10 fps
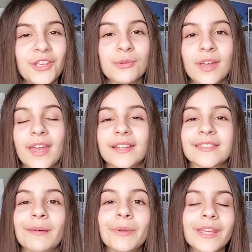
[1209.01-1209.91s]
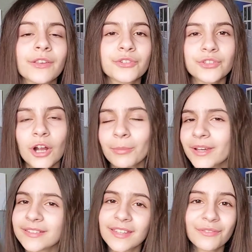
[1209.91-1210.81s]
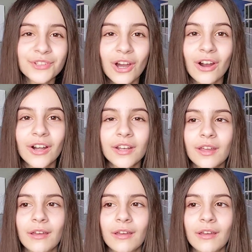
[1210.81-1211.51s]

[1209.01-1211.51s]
You can get somebody a Starbucks gift card,